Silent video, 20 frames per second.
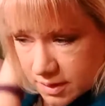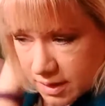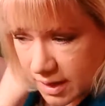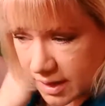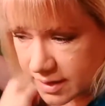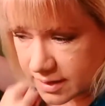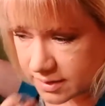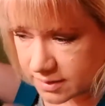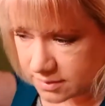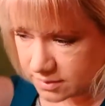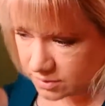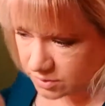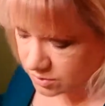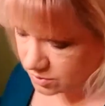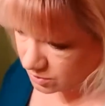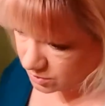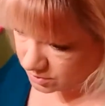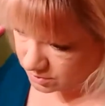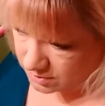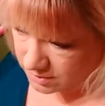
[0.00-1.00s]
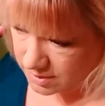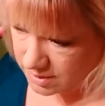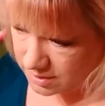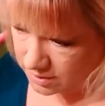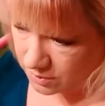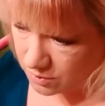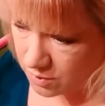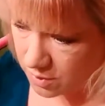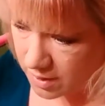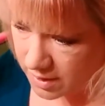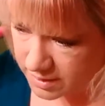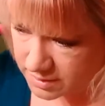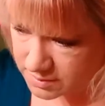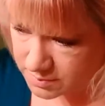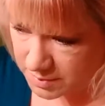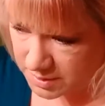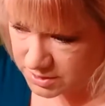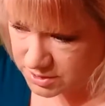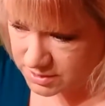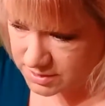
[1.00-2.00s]
I didn't need it quite
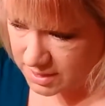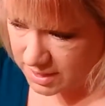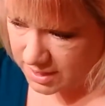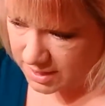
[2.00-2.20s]
as much as I